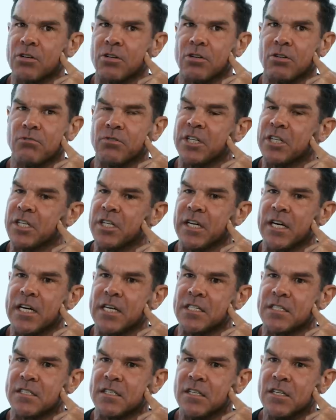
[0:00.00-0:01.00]
girl, really
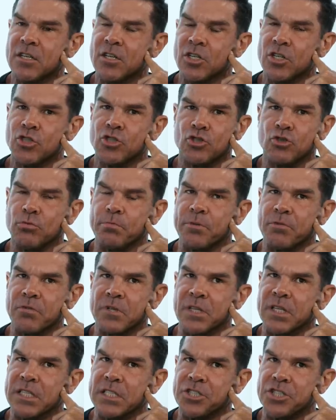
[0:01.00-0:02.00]
nice, super
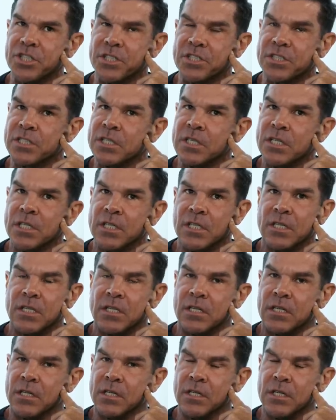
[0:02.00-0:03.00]
religious.
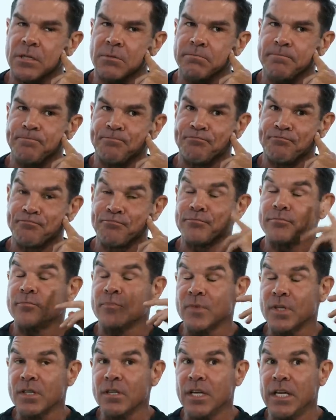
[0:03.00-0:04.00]
Um,
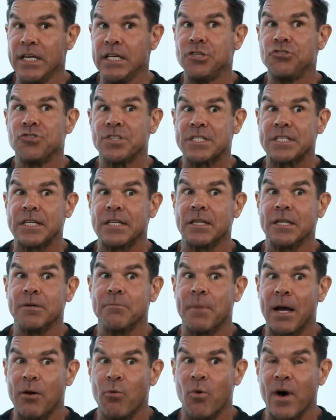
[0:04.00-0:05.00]
interestingly,
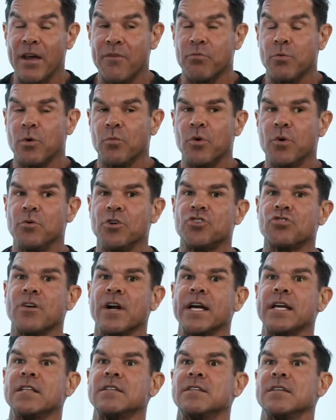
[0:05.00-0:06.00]
my wife, when we were
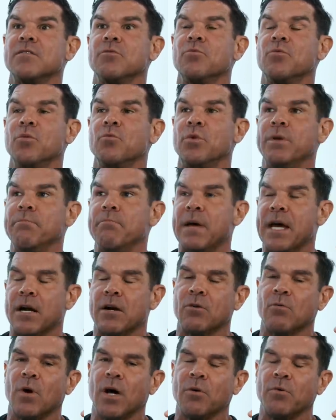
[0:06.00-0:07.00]
trying to, we met
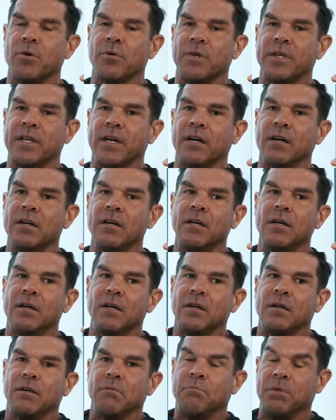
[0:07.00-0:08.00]
her while we were there,
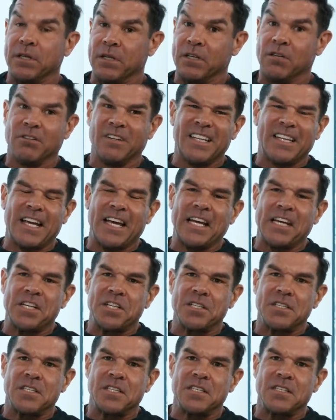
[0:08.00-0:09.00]
but literally the
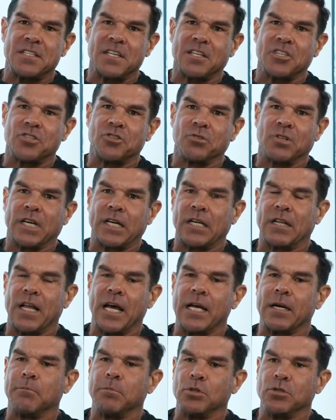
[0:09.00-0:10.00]
agency sells you like a
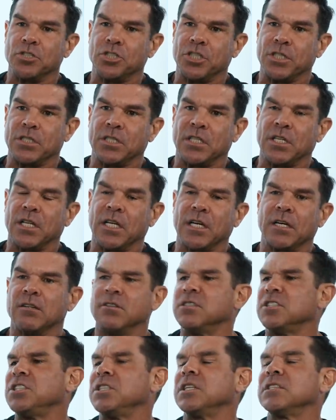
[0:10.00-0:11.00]
line of bullshit. They're like,
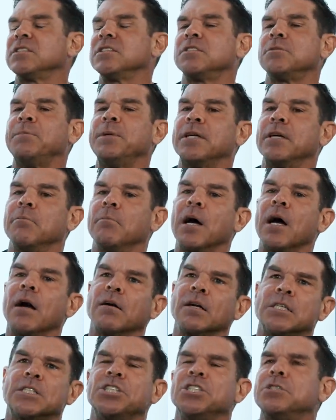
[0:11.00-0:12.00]
oh, she doesn't speak
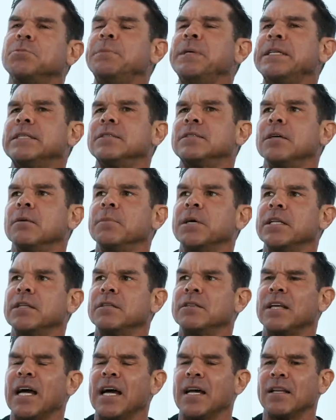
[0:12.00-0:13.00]
Amharic. She's speaking some other
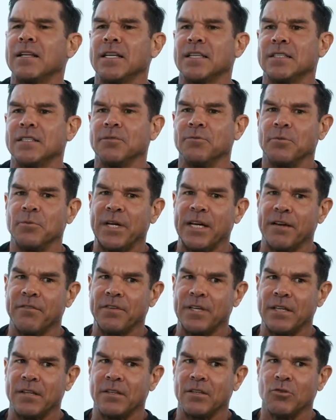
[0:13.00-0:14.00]
dialect. And we have
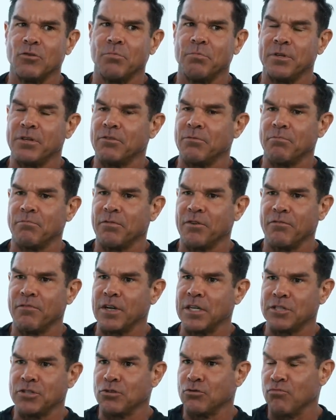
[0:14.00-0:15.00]
Ethiopian
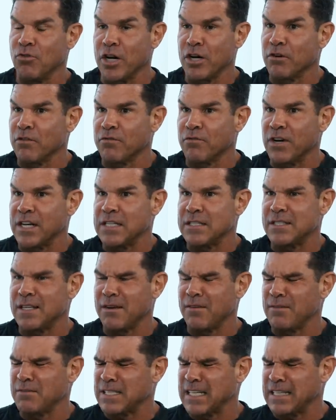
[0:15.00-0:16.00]
professional runner friends
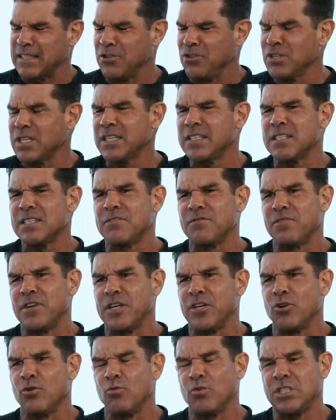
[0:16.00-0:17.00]
that I was like, look at this
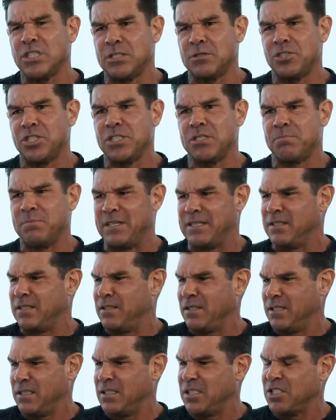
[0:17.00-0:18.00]
video. What's she speaking?
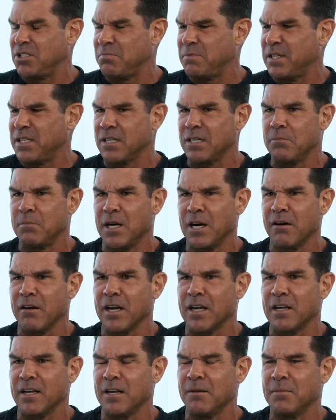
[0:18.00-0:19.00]
They're like, she's speaking
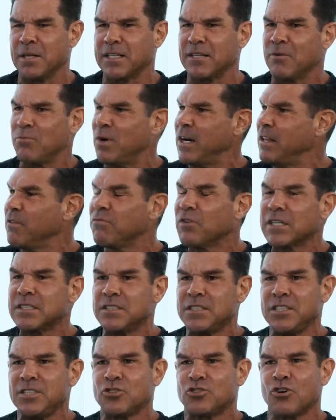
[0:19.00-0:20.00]
Amharic. I'm like, then why the fuck
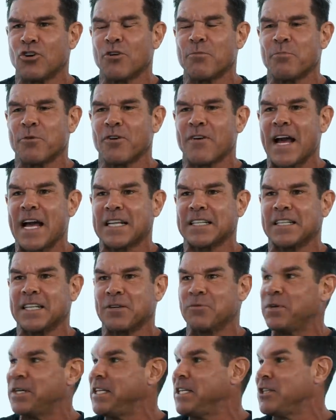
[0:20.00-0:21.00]
is the interpreter acting
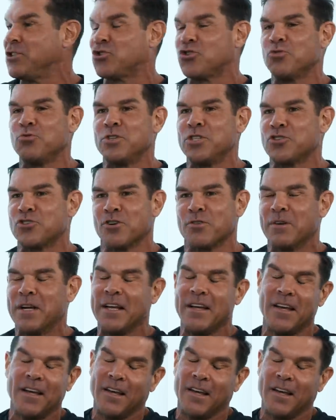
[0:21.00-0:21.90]
like we needed two inter?